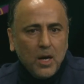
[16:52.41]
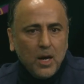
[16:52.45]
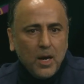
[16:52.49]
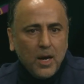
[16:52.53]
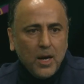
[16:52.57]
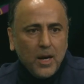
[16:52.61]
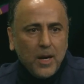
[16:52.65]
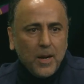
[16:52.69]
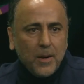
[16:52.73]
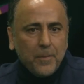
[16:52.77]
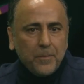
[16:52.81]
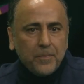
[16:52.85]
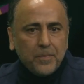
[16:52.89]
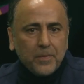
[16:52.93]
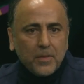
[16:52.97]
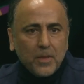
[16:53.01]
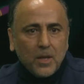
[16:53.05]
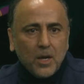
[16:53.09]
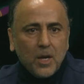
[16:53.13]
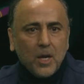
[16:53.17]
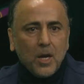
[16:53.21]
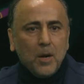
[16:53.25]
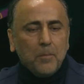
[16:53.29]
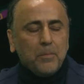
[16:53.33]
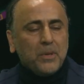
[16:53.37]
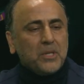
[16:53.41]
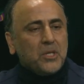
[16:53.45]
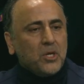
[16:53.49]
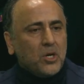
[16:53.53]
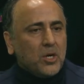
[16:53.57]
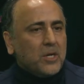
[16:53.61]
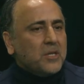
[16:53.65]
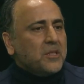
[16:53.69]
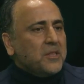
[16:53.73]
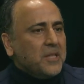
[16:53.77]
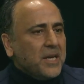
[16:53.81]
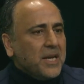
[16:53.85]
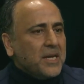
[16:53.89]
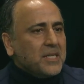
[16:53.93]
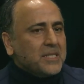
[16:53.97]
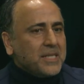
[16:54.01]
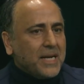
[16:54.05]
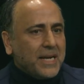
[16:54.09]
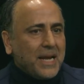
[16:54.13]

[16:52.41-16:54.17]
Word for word: Um, but there are things